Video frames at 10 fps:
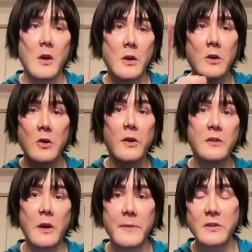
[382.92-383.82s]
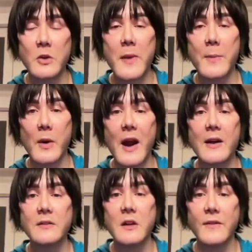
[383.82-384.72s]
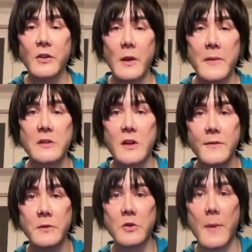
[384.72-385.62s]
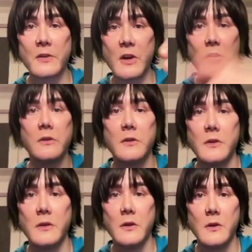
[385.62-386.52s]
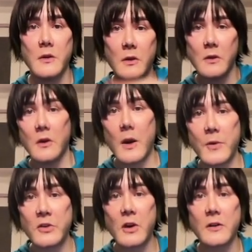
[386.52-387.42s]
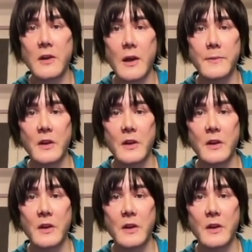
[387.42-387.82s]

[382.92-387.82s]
You know the deal. I'm going to make more content. If you like my stuff, subscribe my channel. And I appreciate your time.